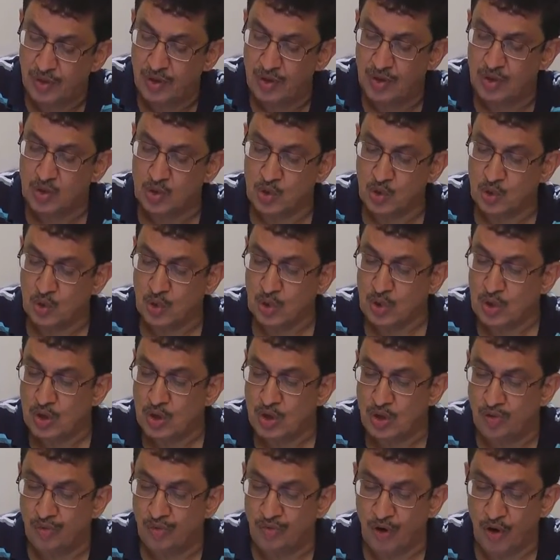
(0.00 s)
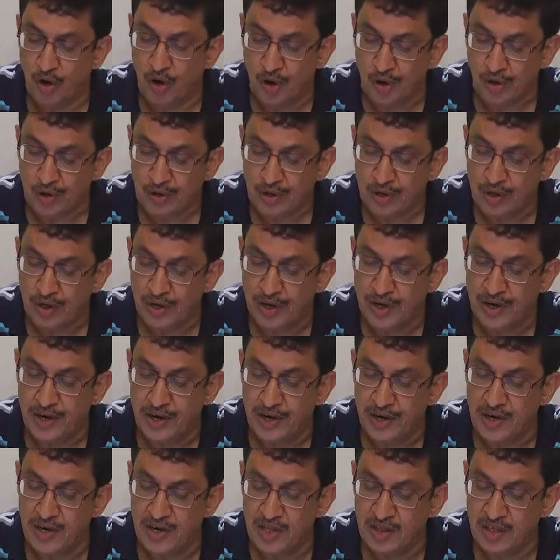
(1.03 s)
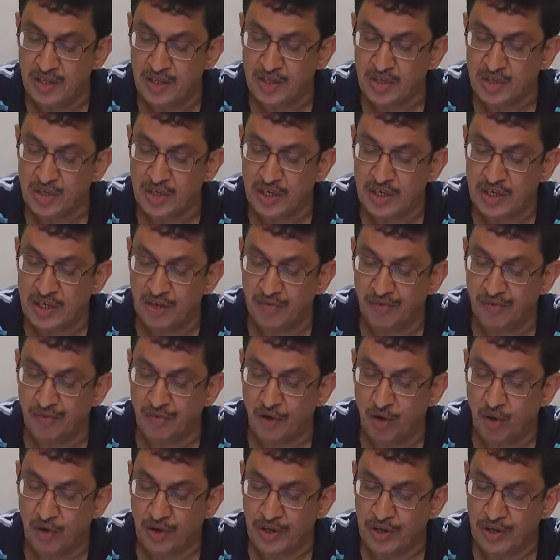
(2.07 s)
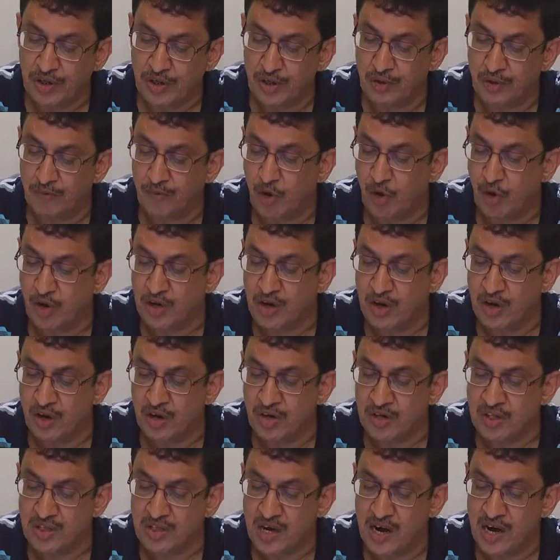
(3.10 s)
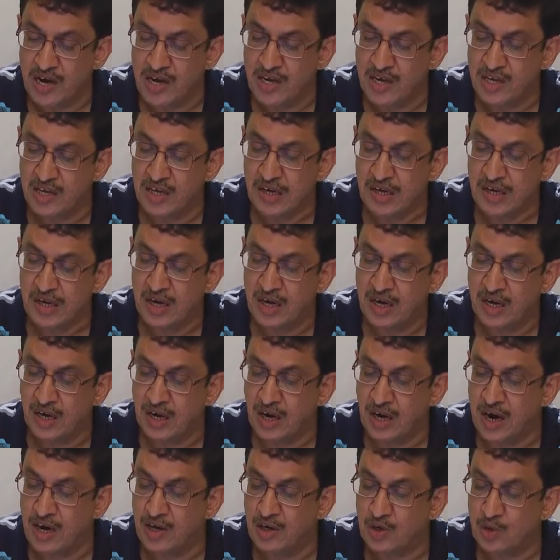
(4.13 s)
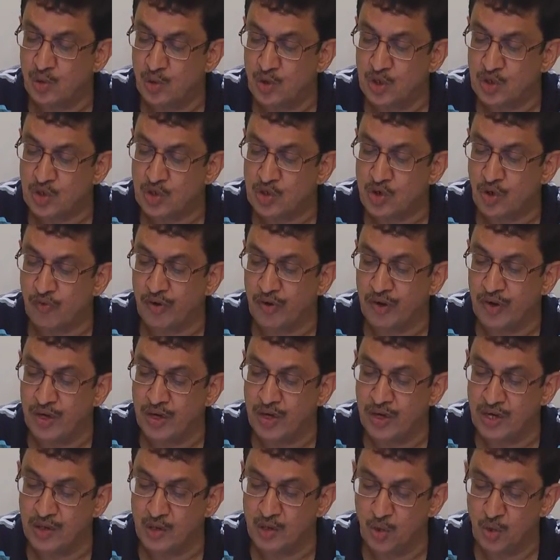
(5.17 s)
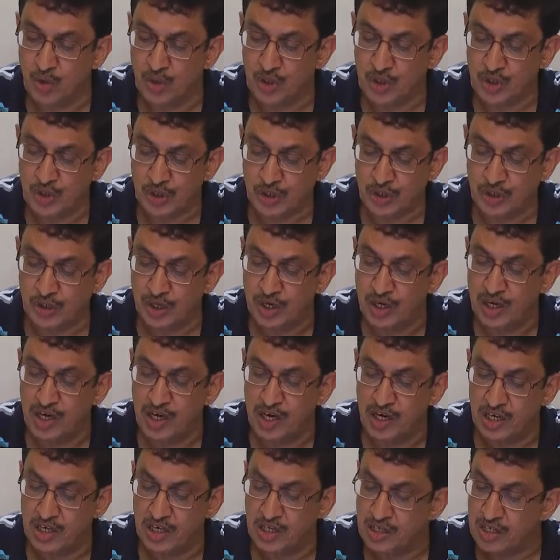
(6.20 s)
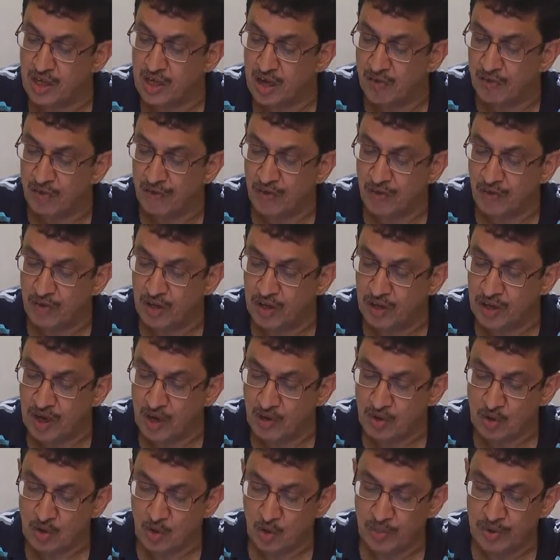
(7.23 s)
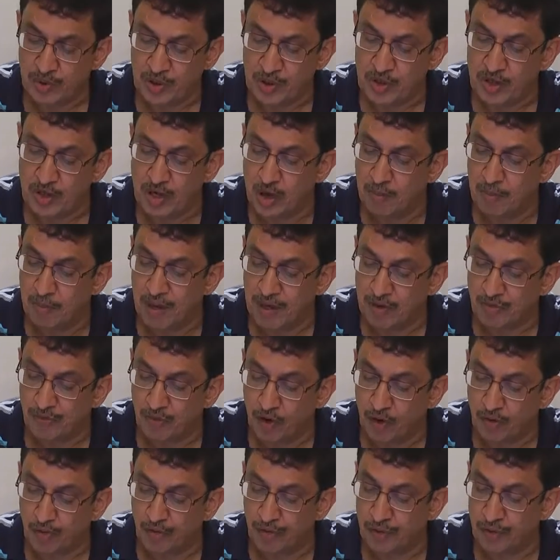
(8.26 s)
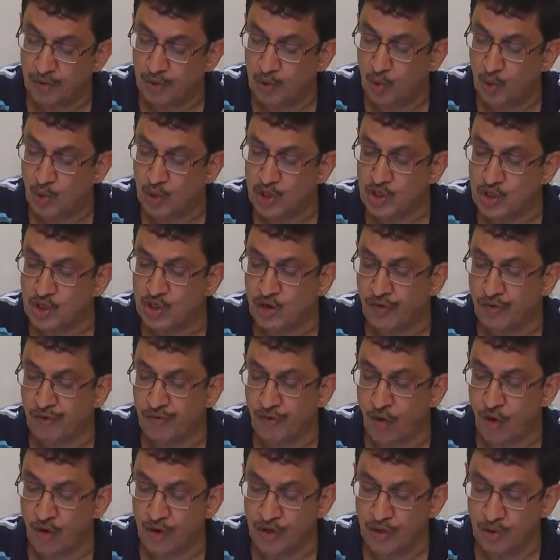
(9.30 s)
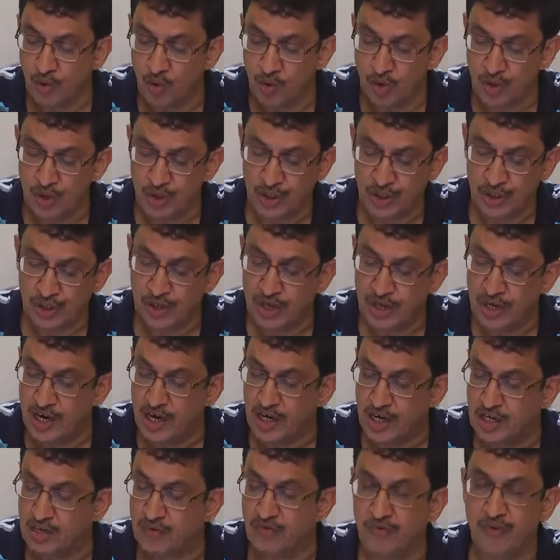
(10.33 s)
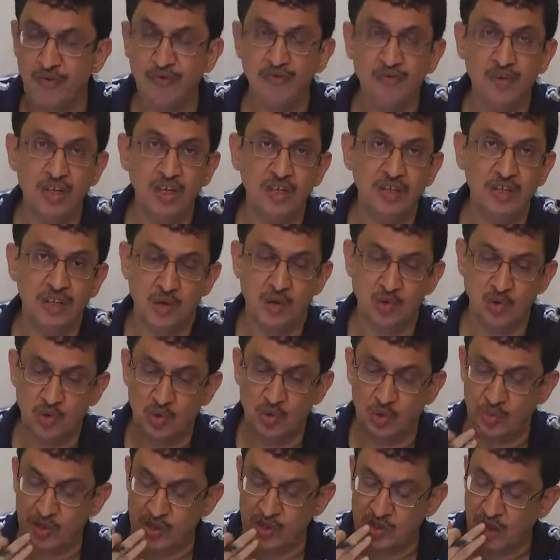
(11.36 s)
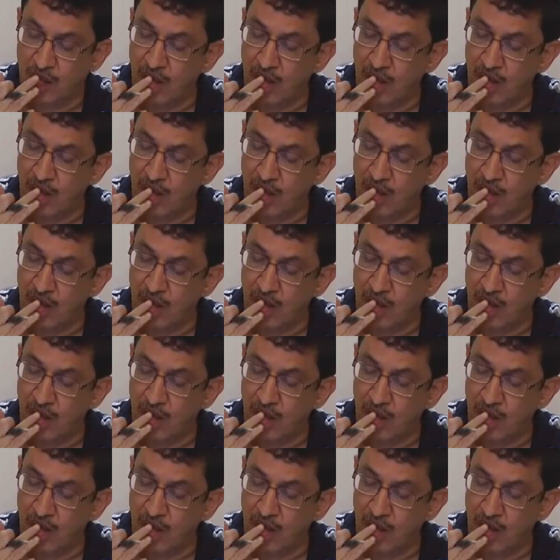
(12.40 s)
So for Indian resident, foreigner residing in India and tourist of Indian origin, it is 50,000 rupees, but for tourist of foreign origin, it is 15,000 rupees.